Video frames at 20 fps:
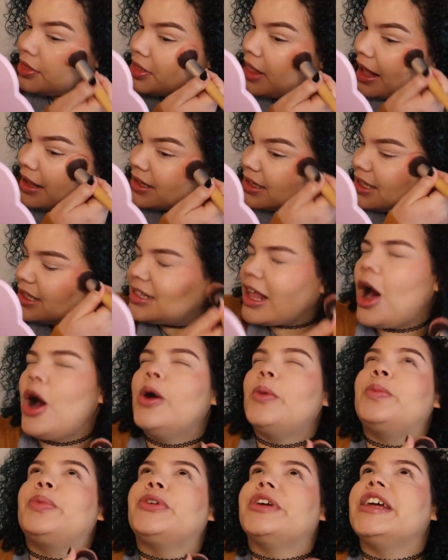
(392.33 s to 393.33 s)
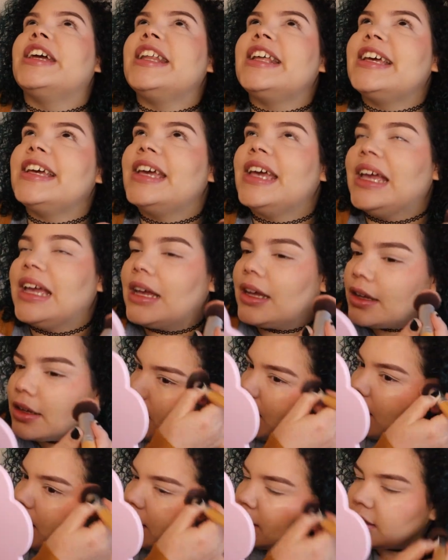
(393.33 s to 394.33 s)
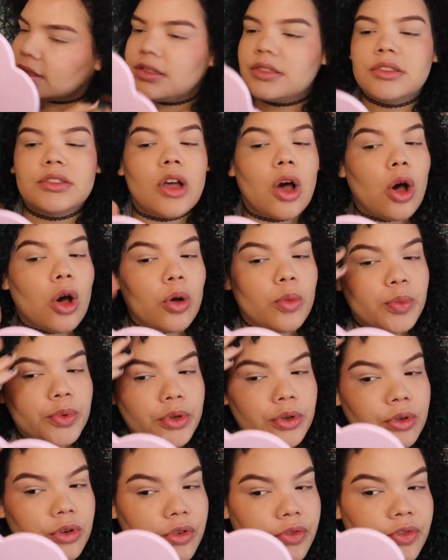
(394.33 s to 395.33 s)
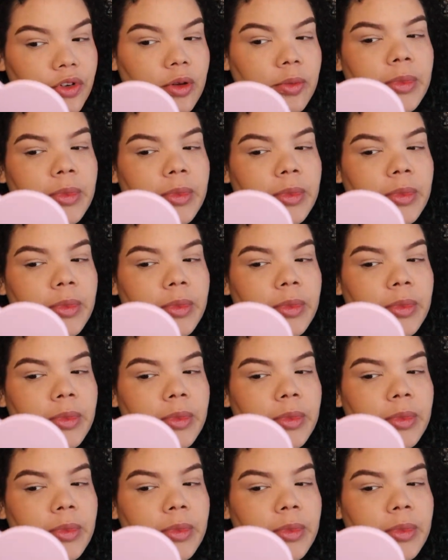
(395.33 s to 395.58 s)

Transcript: That's so pretty! Oh, so beautiful,